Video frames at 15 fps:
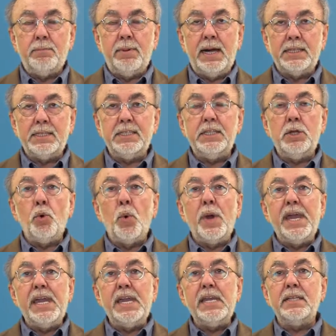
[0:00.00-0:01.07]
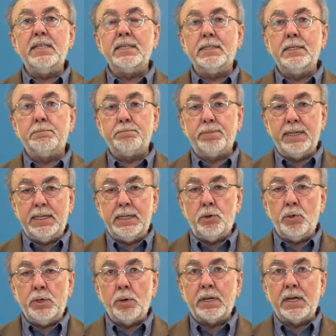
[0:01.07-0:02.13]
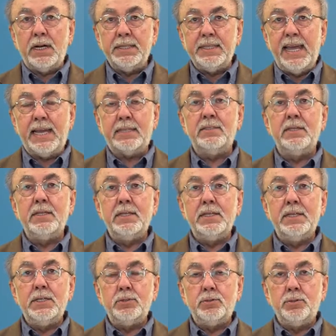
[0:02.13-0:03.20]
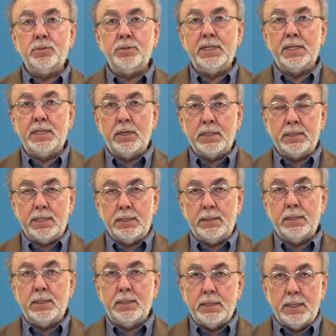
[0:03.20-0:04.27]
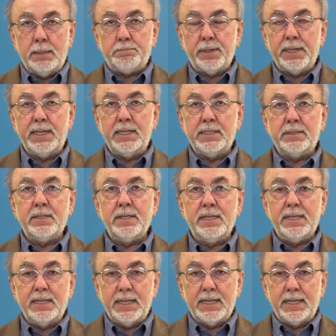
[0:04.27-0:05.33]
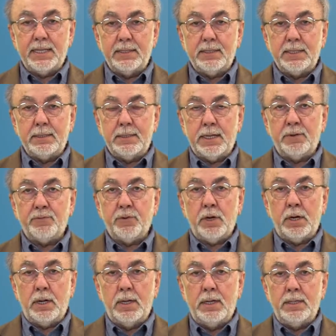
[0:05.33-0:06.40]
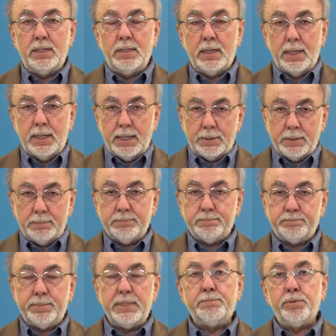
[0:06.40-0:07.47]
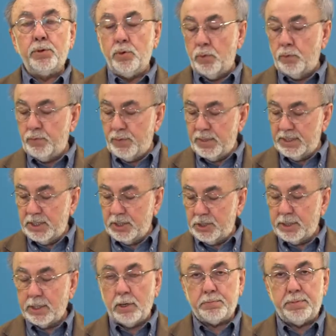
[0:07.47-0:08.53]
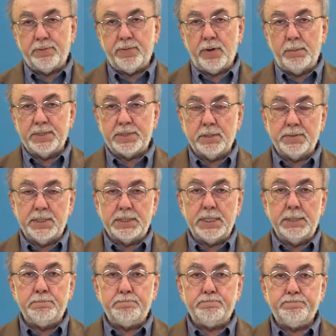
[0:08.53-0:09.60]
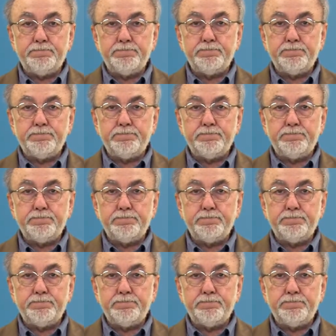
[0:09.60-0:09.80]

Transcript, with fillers: but in the way that the player will connect to the other uh, players and eh, therefore uh, improve the general performance of the team.